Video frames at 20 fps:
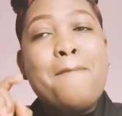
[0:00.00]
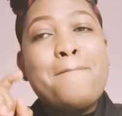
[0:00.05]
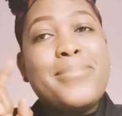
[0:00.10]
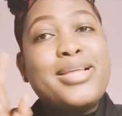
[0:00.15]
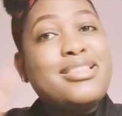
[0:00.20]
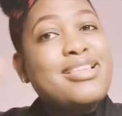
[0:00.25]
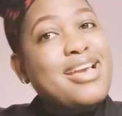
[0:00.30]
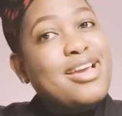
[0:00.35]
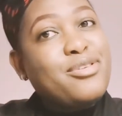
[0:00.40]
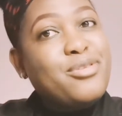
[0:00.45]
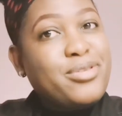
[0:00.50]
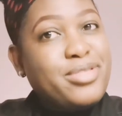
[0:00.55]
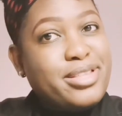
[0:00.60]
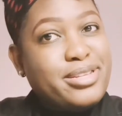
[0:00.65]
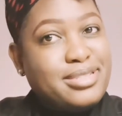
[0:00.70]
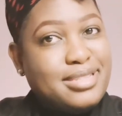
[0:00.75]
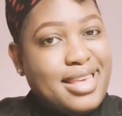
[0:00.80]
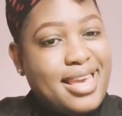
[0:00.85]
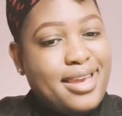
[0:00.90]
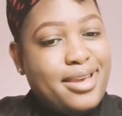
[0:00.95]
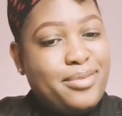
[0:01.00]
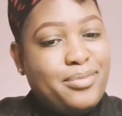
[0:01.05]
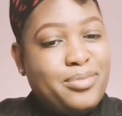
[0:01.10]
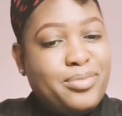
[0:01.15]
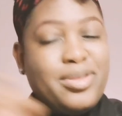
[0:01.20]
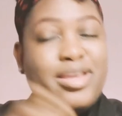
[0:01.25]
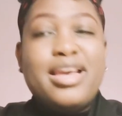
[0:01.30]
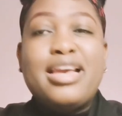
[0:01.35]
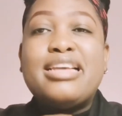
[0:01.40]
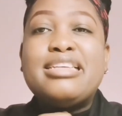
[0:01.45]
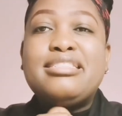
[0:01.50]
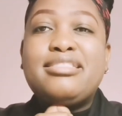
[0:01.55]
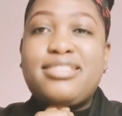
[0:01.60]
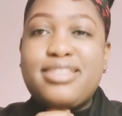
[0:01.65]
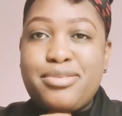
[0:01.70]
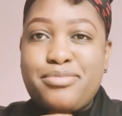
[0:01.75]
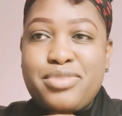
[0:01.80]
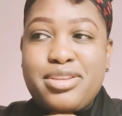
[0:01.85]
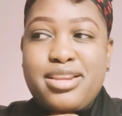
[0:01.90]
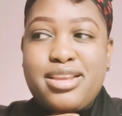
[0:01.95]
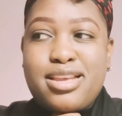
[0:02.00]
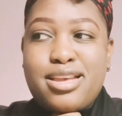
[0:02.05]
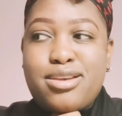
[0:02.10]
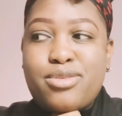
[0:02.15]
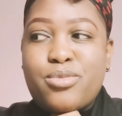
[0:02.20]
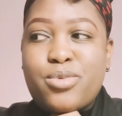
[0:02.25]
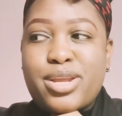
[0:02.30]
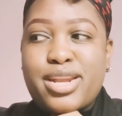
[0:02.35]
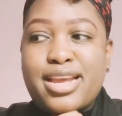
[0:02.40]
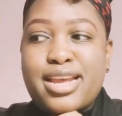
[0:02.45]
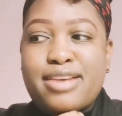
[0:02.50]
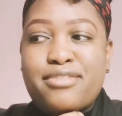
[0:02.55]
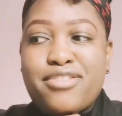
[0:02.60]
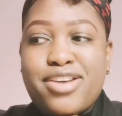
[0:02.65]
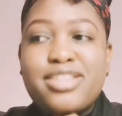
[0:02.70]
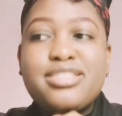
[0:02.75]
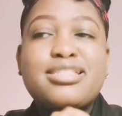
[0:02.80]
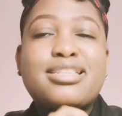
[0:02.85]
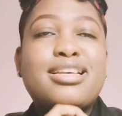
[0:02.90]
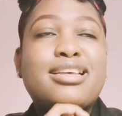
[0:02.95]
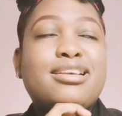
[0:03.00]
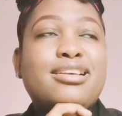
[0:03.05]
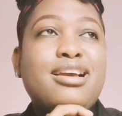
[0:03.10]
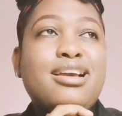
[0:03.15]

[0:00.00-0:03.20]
but they are not the same. In Germany, when I first